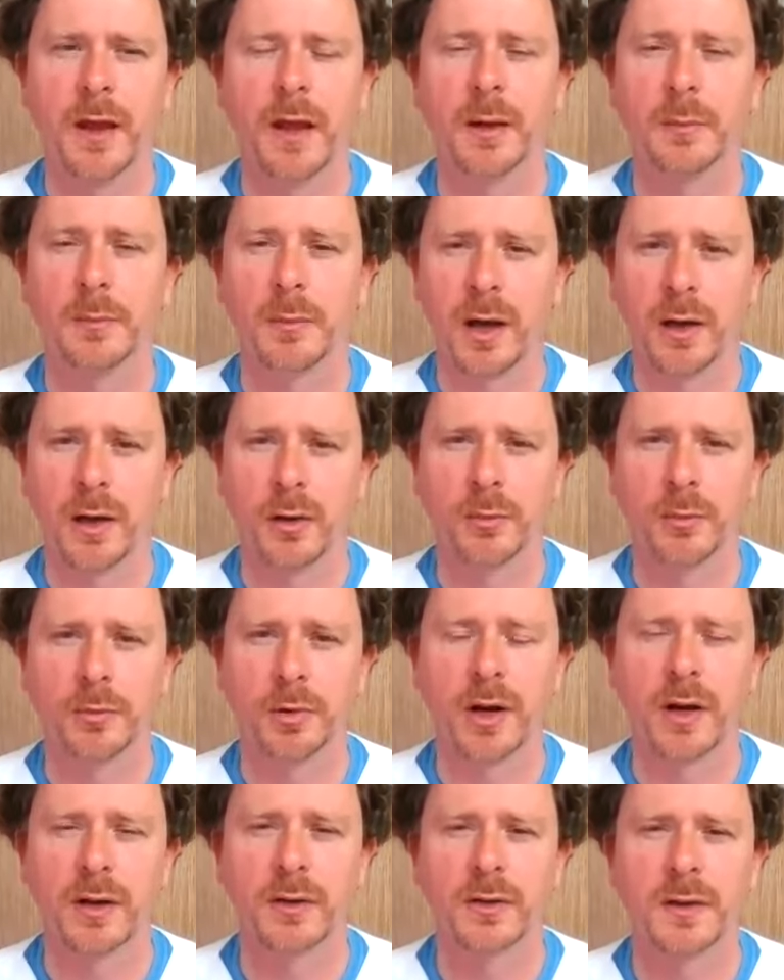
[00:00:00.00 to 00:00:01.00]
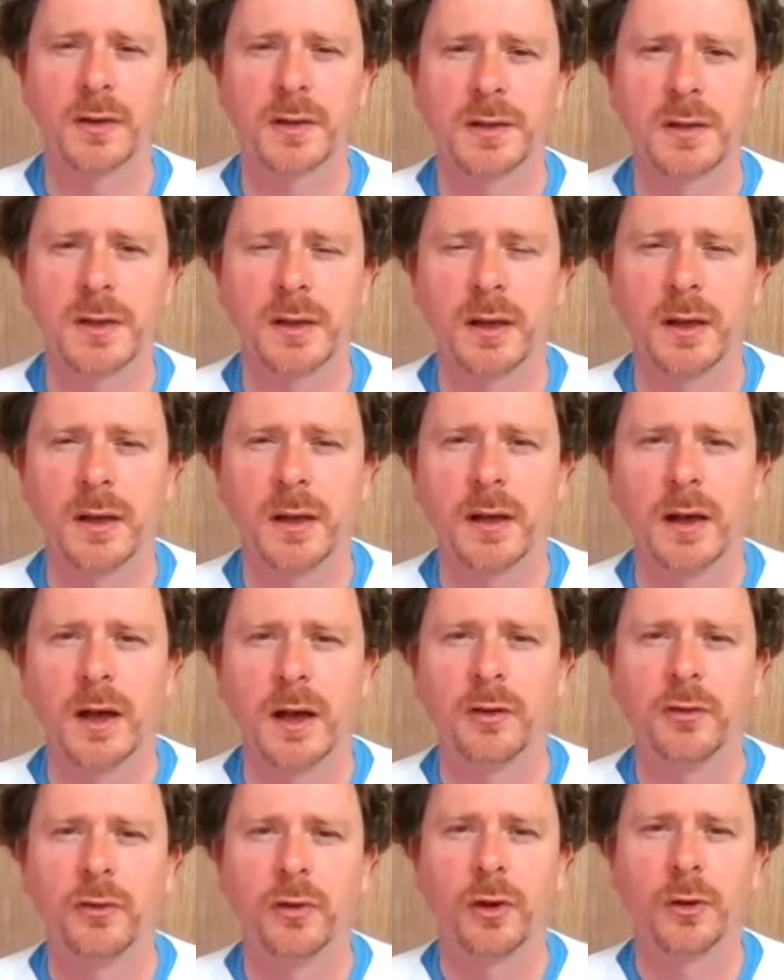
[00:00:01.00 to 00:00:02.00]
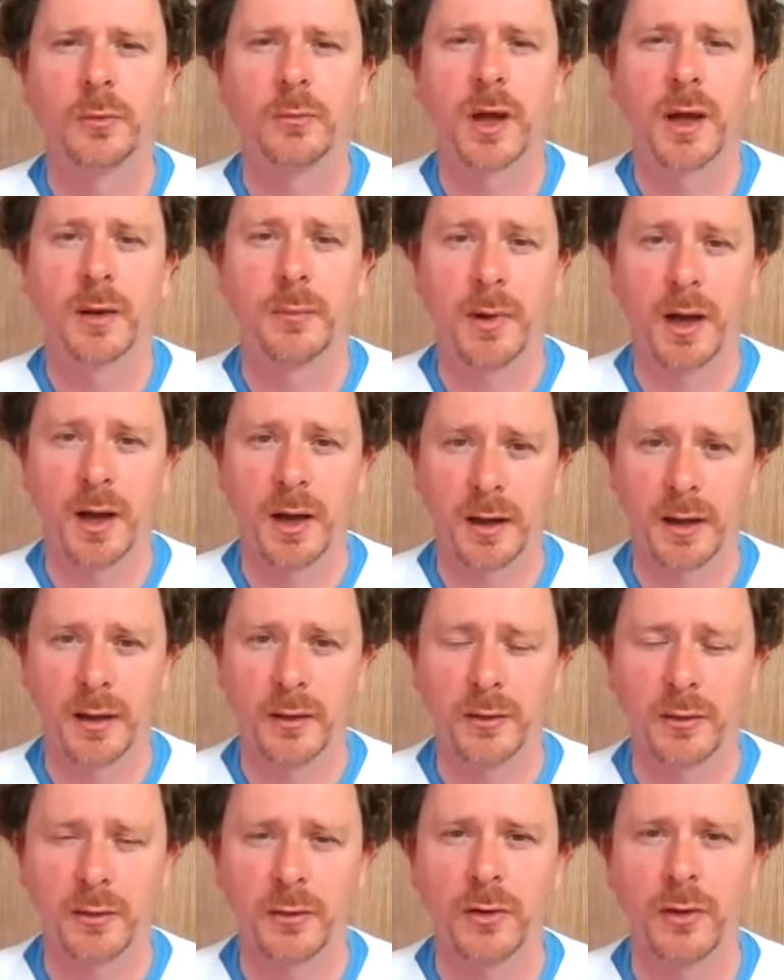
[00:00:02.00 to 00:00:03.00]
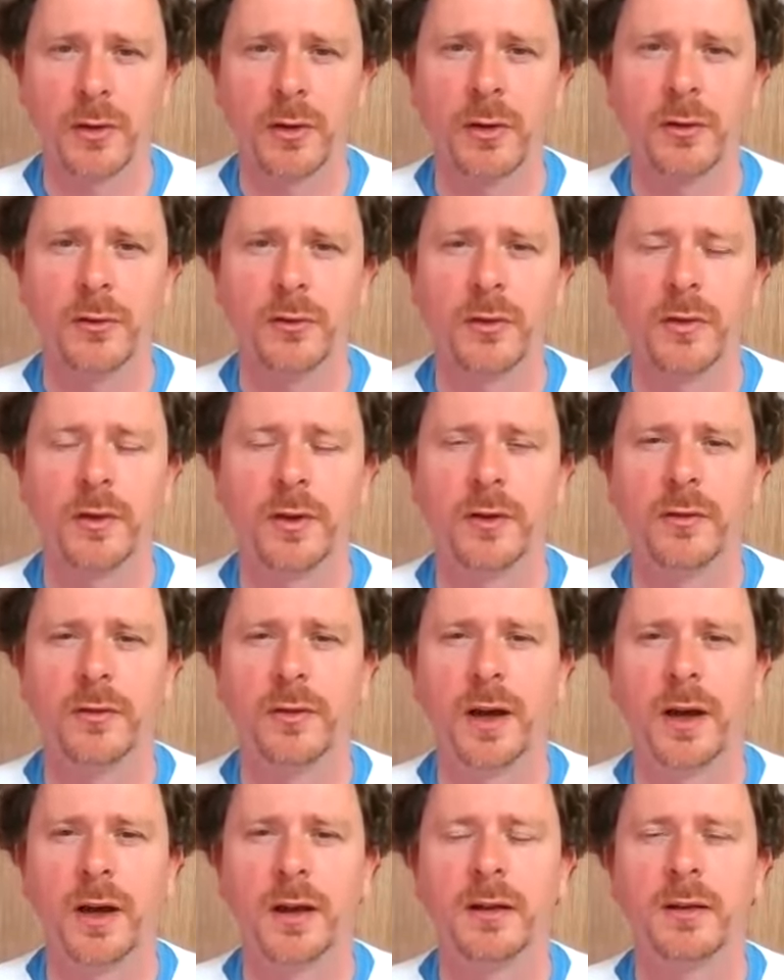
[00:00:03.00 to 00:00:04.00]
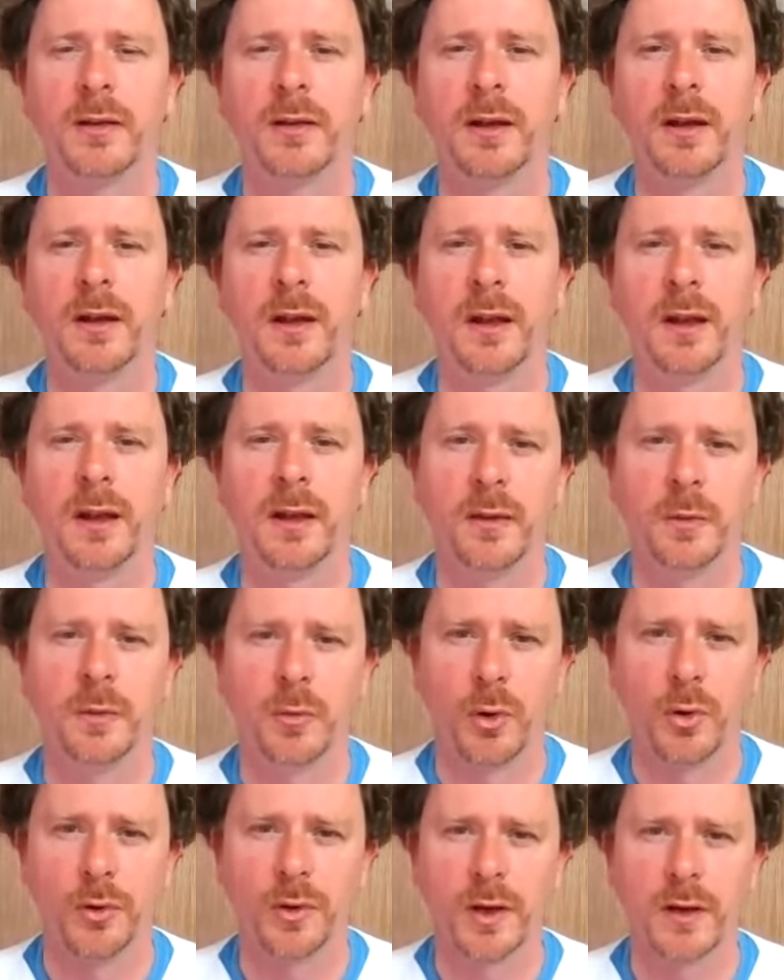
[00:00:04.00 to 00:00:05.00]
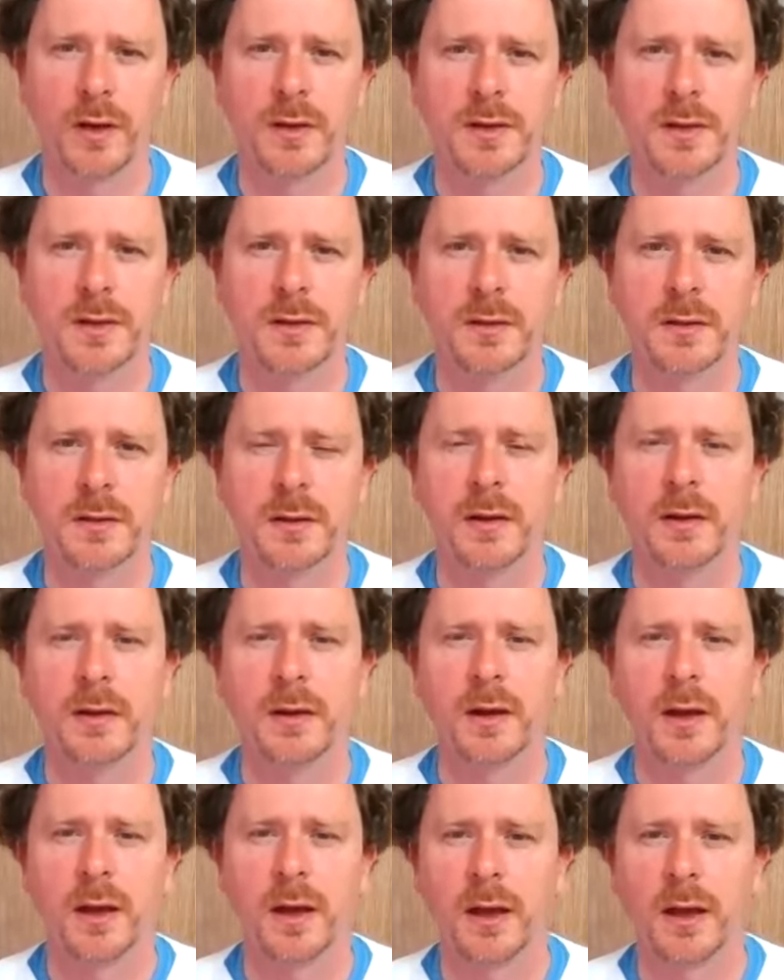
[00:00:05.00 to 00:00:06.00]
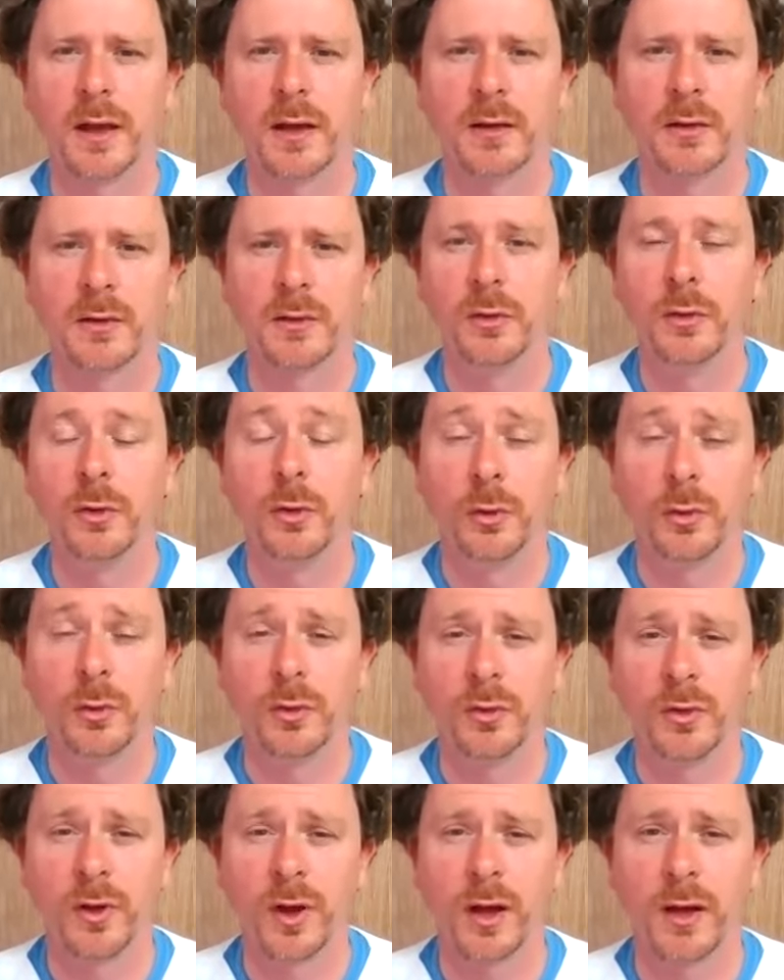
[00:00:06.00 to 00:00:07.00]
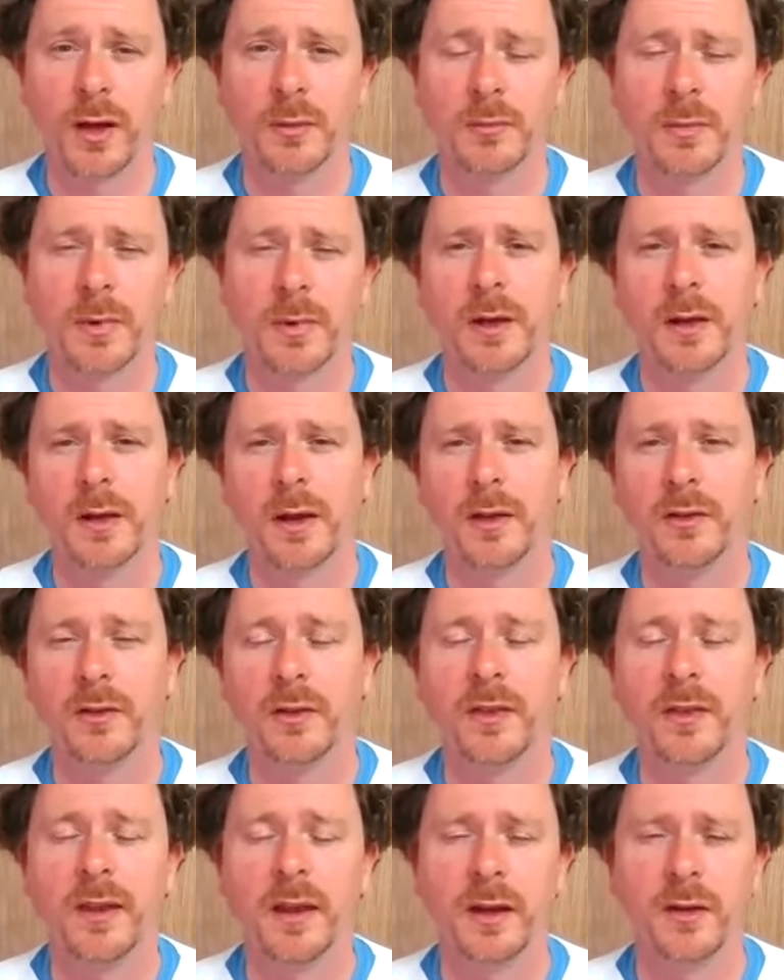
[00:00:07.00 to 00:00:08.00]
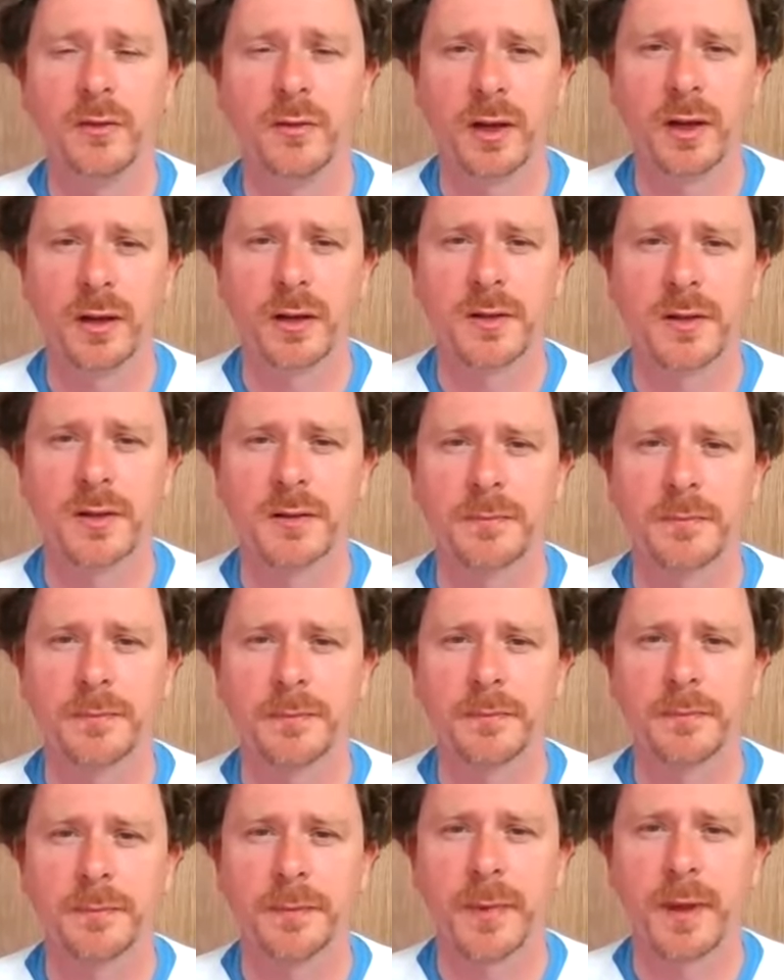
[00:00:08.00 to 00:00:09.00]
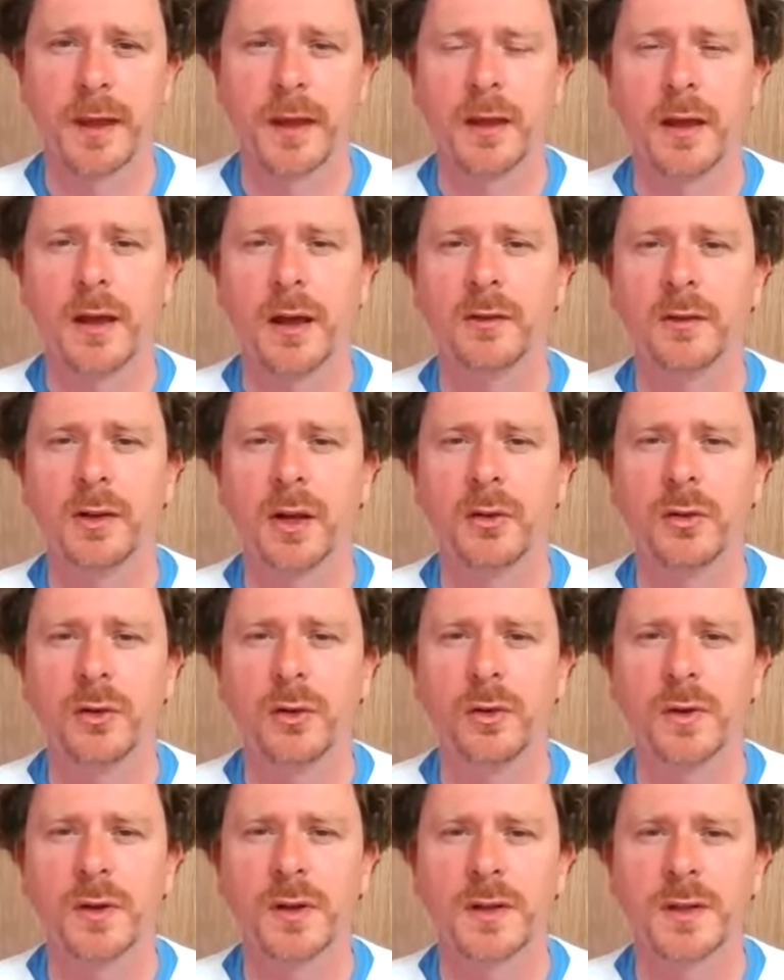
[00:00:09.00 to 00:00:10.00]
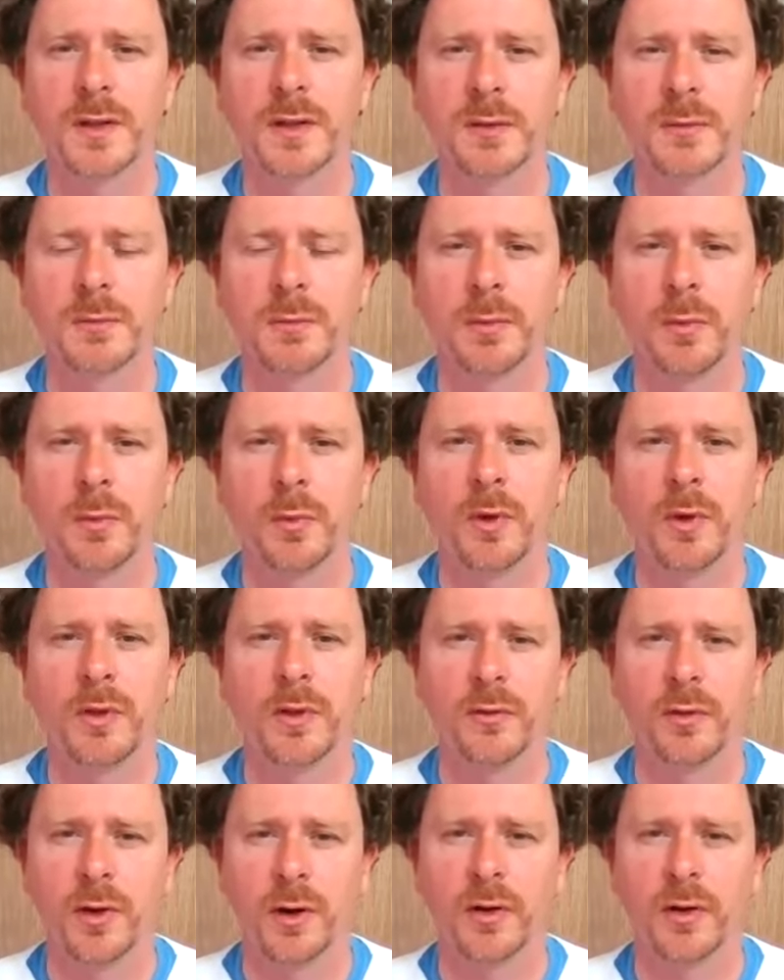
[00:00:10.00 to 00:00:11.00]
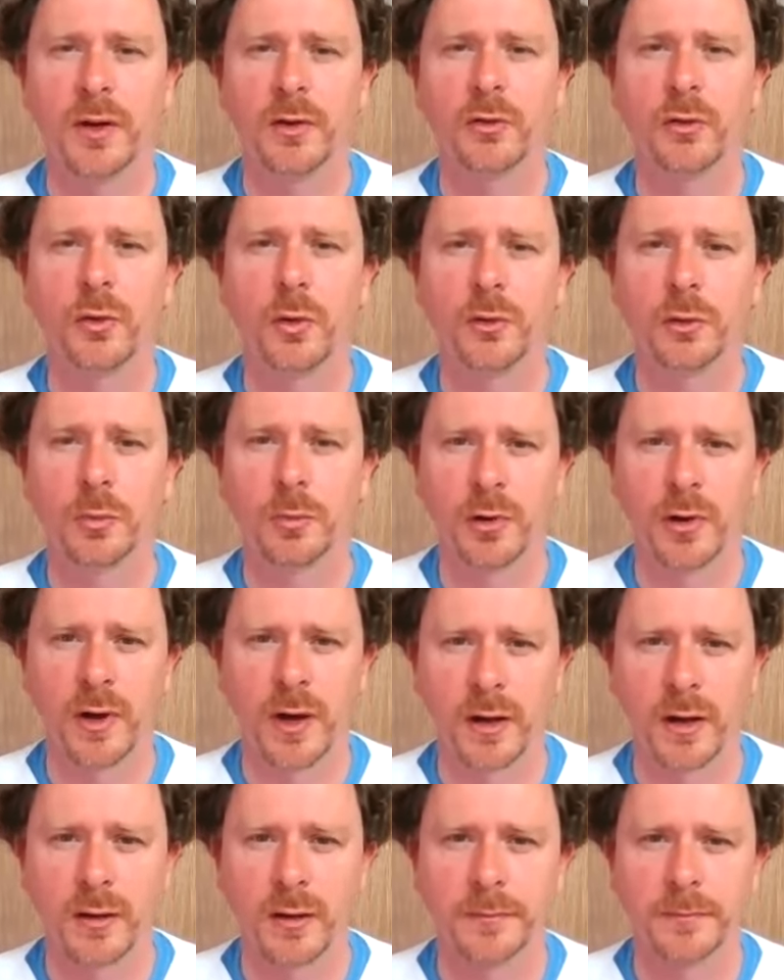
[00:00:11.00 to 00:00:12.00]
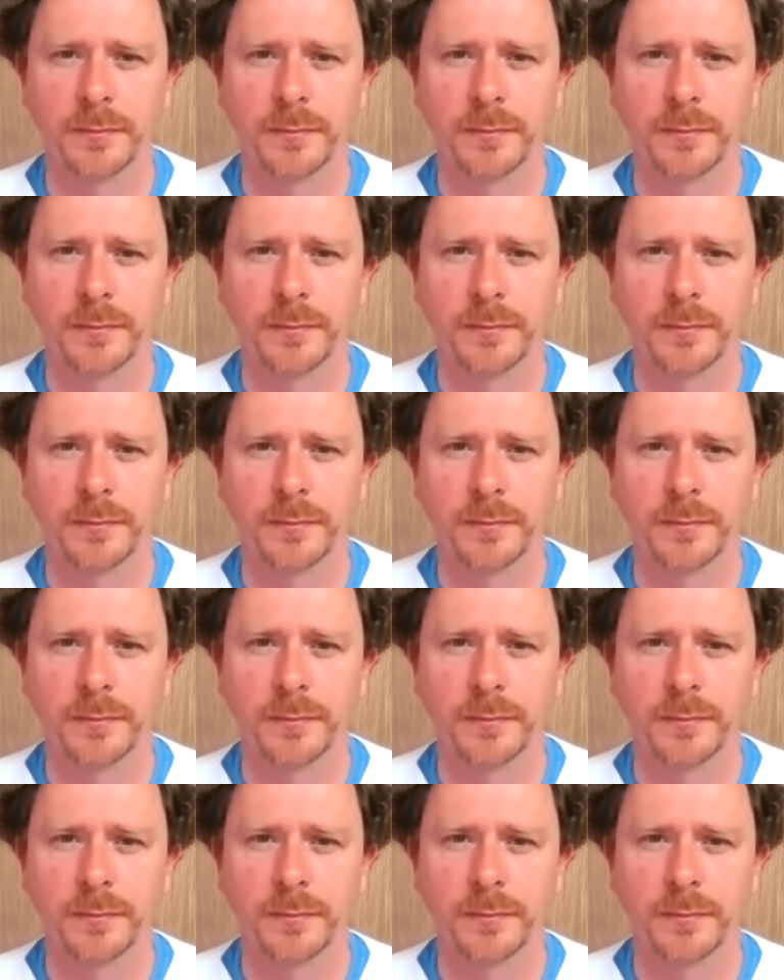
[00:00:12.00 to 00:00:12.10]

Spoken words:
In my own practice, I turn my mind to the divine in the mornings, noontime, and in the evenings. And I do this with a very short prayer.